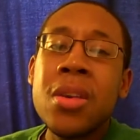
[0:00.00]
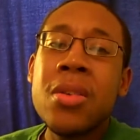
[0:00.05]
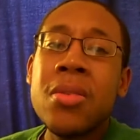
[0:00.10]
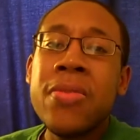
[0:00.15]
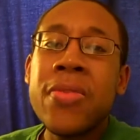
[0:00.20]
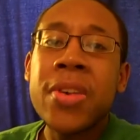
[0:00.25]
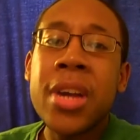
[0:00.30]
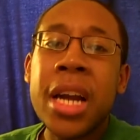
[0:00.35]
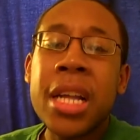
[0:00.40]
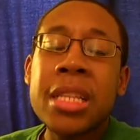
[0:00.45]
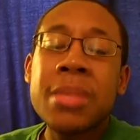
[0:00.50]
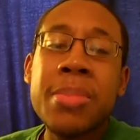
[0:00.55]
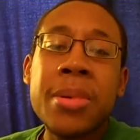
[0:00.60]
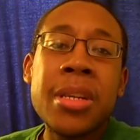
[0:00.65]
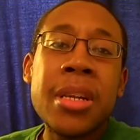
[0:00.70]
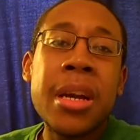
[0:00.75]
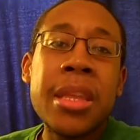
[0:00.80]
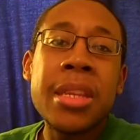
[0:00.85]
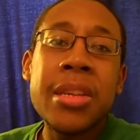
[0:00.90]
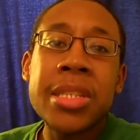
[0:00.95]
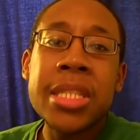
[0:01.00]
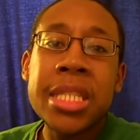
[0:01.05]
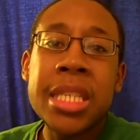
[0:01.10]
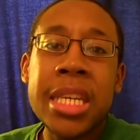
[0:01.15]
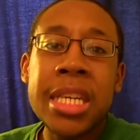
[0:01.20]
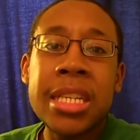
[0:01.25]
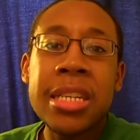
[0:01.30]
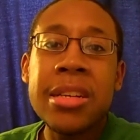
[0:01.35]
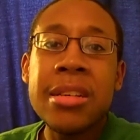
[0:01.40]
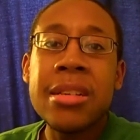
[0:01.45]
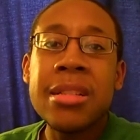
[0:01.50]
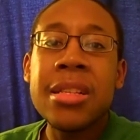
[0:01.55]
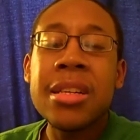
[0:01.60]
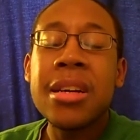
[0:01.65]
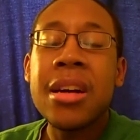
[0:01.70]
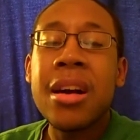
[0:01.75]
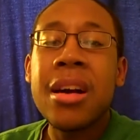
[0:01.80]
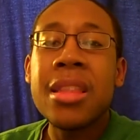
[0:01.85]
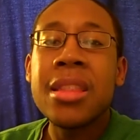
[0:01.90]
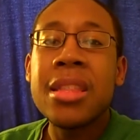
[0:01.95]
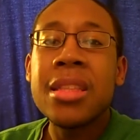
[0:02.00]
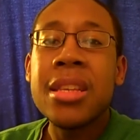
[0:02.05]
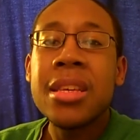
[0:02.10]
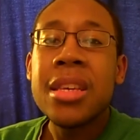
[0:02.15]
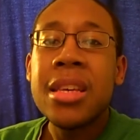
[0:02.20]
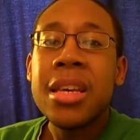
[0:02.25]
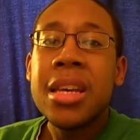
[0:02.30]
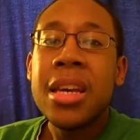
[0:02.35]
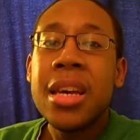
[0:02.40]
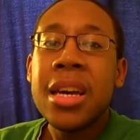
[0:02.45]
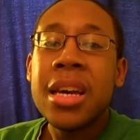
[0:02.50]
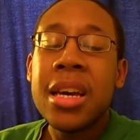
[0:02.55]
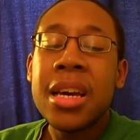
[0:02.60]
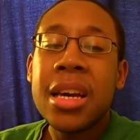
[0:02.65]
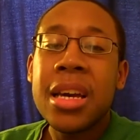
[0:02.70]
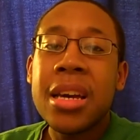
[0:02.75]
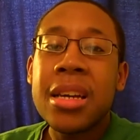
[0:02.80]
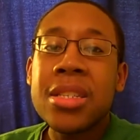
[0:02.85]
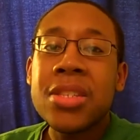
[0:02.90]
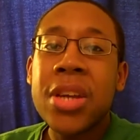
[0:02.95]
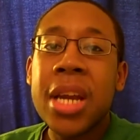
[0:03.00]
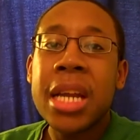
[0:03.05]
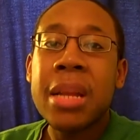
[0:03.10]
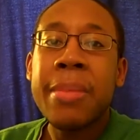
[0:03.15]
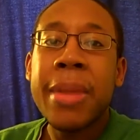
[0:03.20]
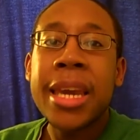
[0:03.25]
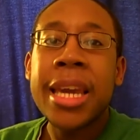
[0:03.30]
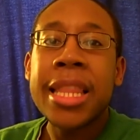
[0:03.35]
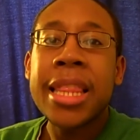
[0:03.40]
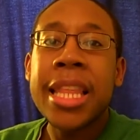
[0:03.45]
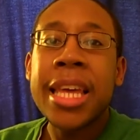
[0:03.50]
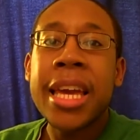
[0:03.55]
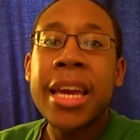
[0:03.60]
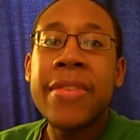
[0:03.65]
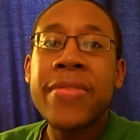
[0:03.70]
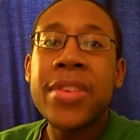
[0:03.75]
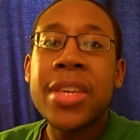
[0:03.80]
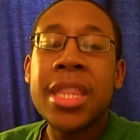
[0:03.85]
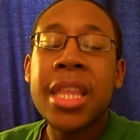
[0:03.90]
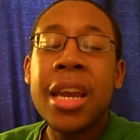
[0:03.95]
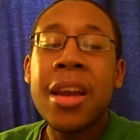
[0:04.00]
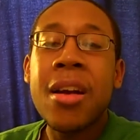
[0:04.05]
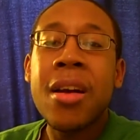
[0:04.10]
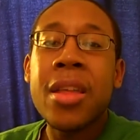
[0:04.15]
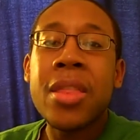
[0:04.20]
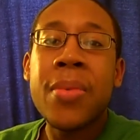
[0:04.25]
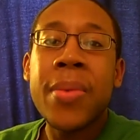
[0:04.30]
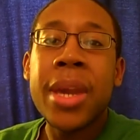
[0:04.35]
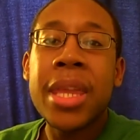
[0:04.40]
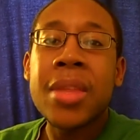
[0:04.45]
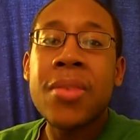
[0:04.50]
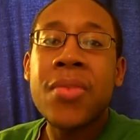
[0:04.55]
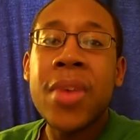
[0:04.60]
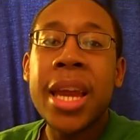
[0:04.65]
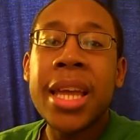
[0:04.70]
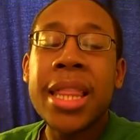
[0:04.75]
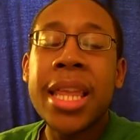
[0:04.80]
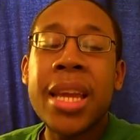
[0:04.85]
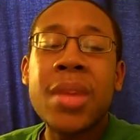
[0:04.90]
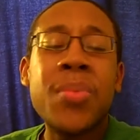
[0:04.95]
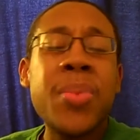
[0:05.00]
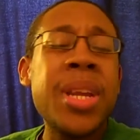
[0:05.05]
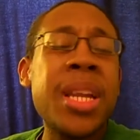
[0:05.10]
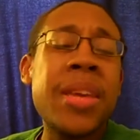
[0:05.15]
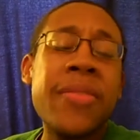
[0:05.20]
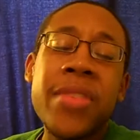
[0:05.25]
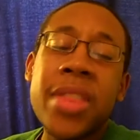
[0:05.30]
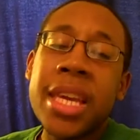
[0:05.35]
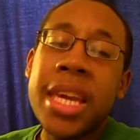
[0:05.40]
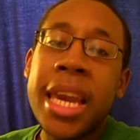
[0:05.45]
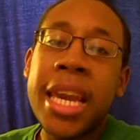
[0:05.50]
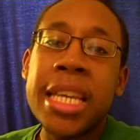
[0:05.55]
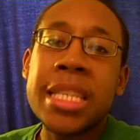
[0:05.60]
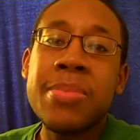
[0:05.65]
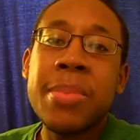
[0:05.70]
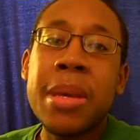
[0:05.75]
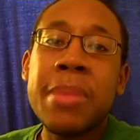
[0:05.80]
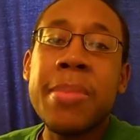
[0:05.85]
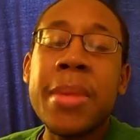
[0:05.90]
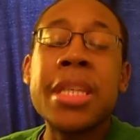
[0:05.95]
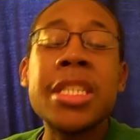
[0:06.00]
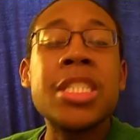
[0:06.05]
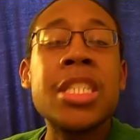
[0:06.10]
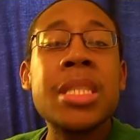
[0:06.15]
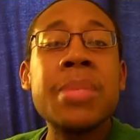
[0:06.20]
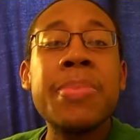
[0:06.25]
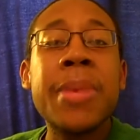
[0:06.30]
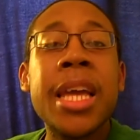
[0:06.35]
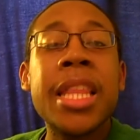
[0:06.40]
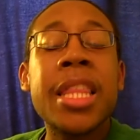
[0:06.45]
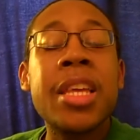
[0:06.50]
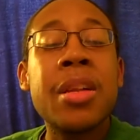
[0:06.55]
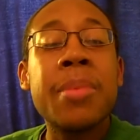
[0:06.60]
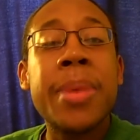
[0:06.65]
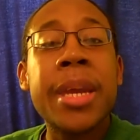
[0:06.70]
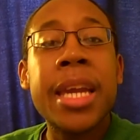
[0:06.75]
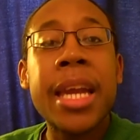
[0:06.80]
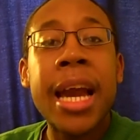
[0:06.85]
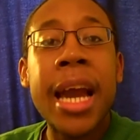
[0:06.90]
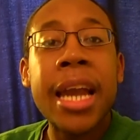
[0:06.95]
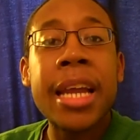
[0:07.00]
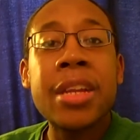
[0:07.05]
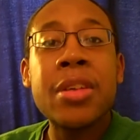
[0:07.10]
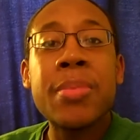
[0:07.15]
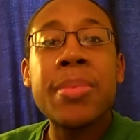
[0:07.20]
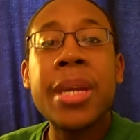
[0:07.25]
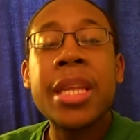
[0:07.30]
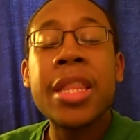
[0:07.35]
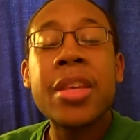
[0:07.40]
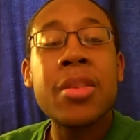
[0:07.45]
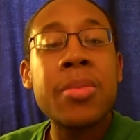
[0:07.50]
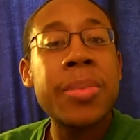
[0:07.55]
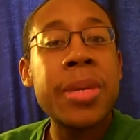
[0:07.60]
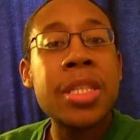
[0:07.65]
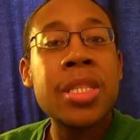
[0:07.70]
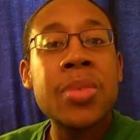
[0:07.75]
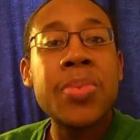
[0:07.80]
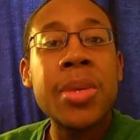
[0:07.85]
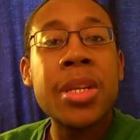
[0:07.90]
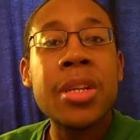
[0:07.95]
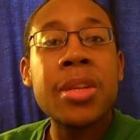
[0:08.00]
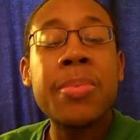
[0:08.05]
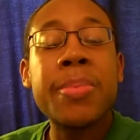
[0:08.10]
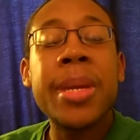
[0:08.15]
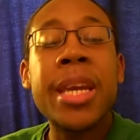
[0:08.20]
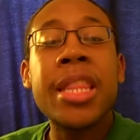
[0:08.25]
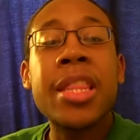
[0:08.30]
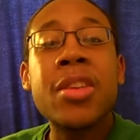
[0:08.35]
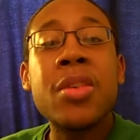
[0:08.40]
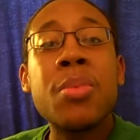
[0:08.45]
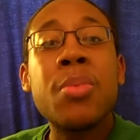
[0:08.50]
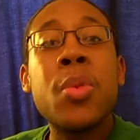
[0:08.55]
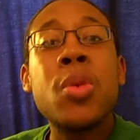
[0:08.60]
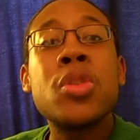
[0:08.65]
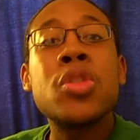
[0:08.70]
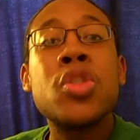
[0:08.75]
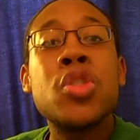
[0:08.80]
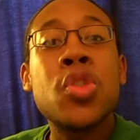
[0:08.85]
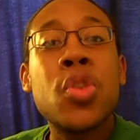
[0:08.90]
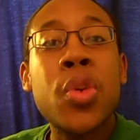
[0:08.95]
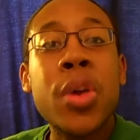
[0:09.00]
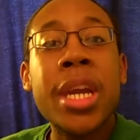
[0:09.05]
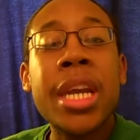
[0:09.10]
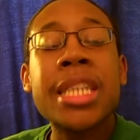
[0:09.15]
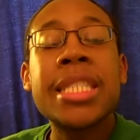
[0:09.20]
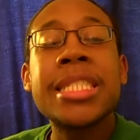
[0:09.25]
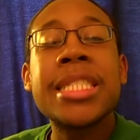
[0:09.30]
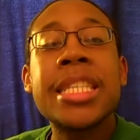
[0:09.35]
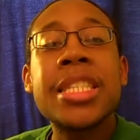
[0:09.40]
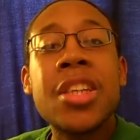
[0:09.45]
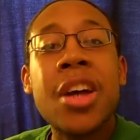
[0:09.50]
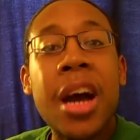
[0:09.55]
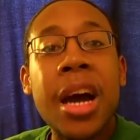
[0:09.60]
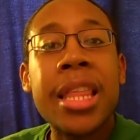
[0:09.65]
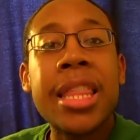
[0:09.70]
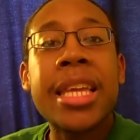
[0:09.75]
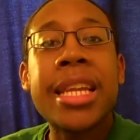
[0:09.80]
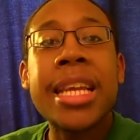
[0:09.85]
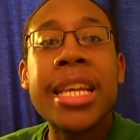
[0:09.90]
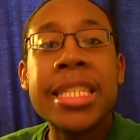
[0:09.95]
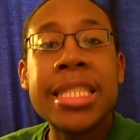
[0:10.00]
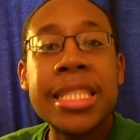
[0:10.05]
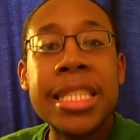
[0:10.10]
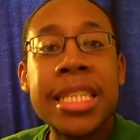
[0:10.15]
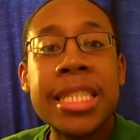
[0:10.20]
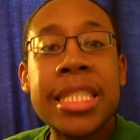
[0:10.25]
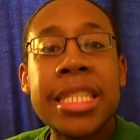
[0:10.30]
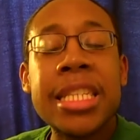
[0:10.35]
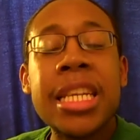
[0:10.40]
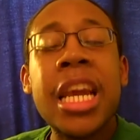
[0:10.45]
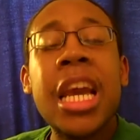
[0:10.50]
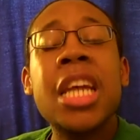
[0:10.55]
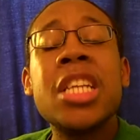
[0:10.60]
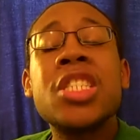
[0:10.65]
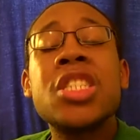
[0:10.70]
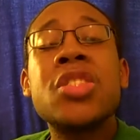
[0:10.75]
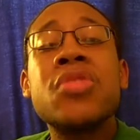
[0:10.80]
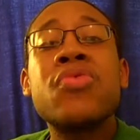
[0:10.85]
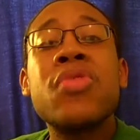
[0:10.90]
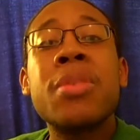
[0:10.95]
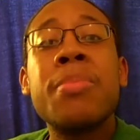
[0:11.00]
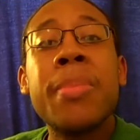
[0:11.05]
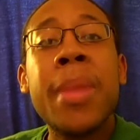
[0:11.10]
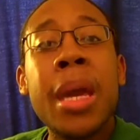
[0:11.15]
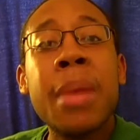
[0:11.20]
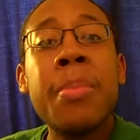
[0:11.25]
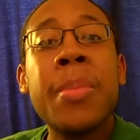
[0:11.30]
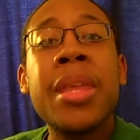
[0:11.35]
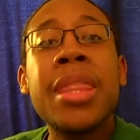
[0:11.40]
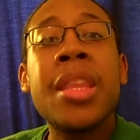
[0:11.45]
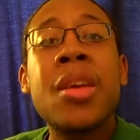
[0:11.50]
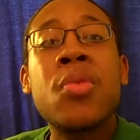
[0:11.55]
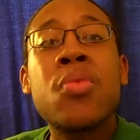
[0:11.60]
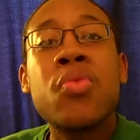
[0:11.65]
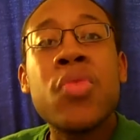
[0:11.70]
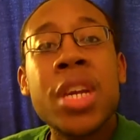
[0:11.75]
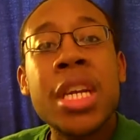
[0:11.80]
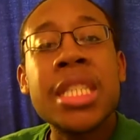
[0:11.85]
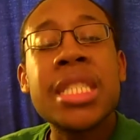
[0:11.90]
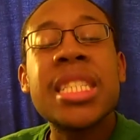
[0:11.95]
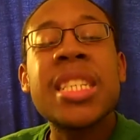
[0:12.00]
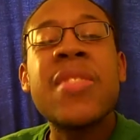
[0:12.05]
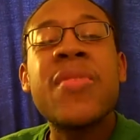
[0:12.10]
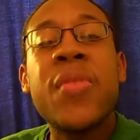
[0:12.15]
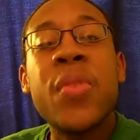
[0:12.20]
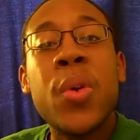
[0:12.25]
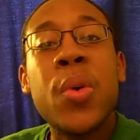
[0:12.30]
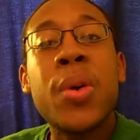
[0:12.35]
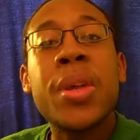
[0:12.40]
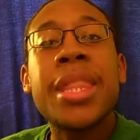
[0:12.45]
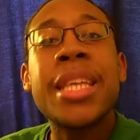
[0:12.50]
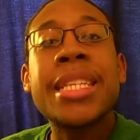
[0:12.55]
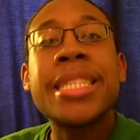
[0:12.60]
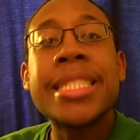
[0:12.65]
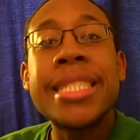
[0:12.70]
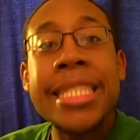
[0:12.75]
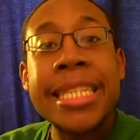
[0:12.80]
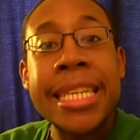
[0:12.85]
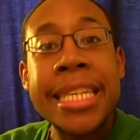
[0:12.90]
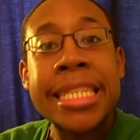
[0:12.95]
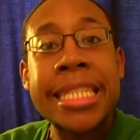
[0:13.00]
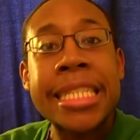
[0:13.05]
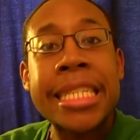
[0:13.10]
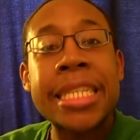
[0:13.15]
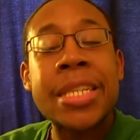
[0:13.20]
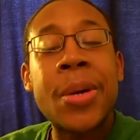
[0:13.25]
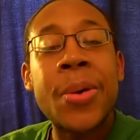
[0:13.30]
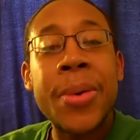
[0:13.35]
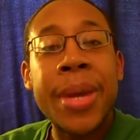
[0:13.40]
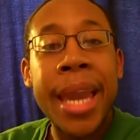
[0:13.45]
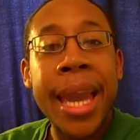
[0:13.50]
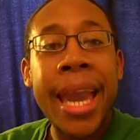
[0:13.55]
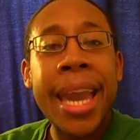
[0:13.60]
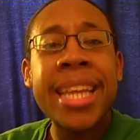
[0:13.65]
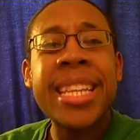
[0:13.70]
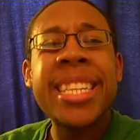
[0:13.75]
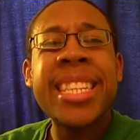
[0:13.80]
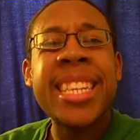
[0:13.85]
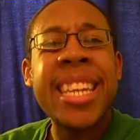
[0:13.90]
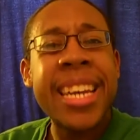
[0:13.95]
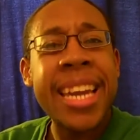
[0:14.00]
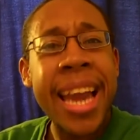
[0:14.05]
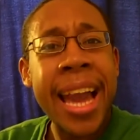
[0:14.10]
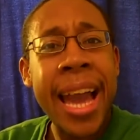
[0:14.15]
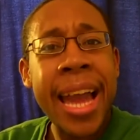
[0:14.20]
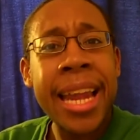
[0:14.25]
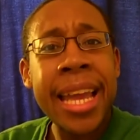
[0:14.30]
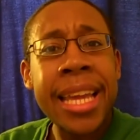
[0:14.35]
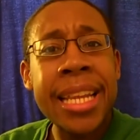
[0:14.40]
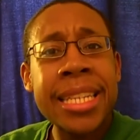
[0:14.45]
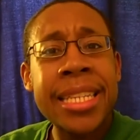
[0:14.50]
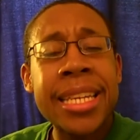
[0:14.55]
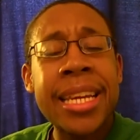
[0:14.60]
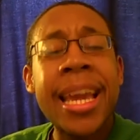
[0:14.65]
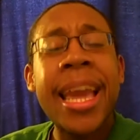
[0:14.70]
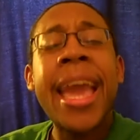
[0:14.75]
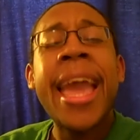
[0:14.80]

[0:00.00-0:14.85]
who forgot to put on their signal on, try to make a left and they're all the way in the right lane. Whatever the case may be, just be a little bit kinder, be a little bit sweeter, be a little more joyous this holiday season. Just remember the reason for the season, okay? Do you got it?